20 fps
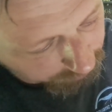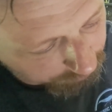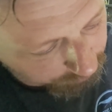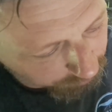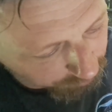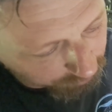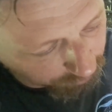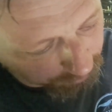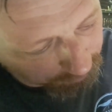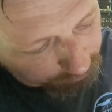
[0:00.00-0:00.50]

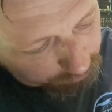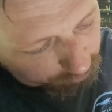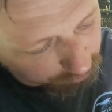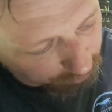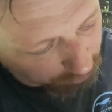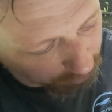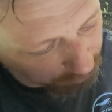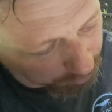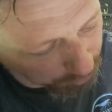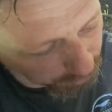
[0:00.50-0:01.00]
I'm
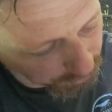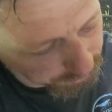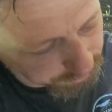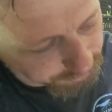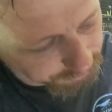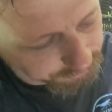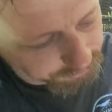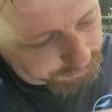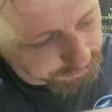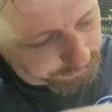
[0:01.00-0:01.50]
just going to pull it
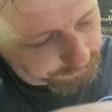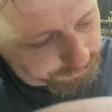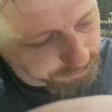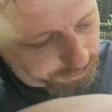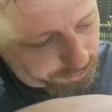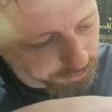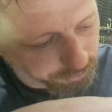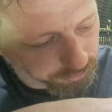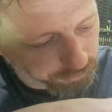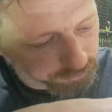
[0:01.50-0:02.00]
tight enough
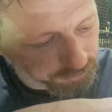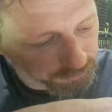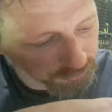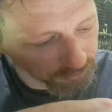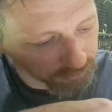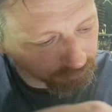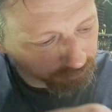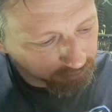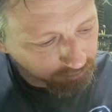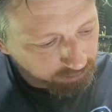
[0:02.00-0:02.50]
to hold
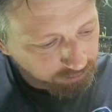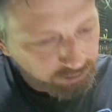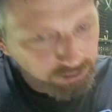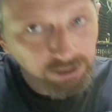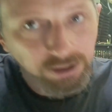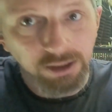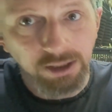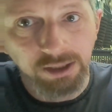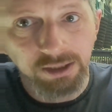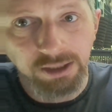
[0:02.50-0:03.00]
it,
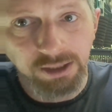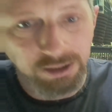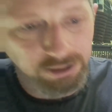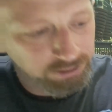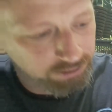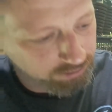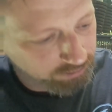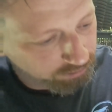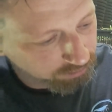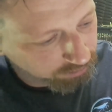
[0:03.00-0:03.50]
and
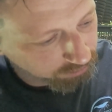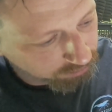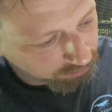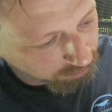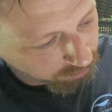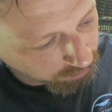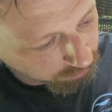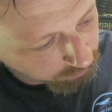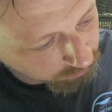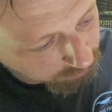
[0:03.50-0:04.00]
then I'm going to
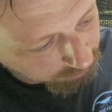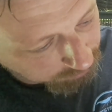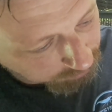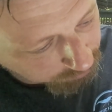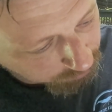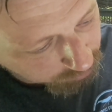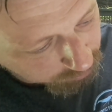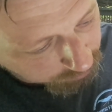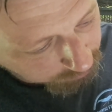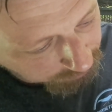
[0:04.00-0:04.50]
go
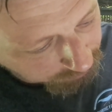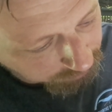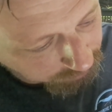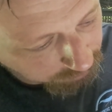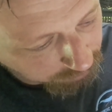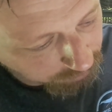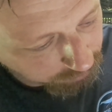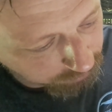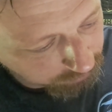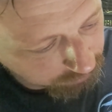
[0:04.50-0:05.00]
in between
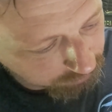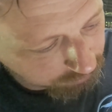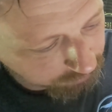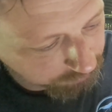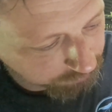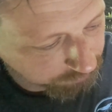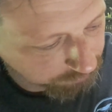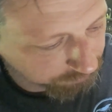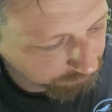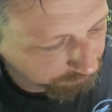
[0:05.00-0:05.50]
the
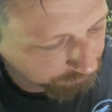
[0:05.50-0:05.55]
nodes.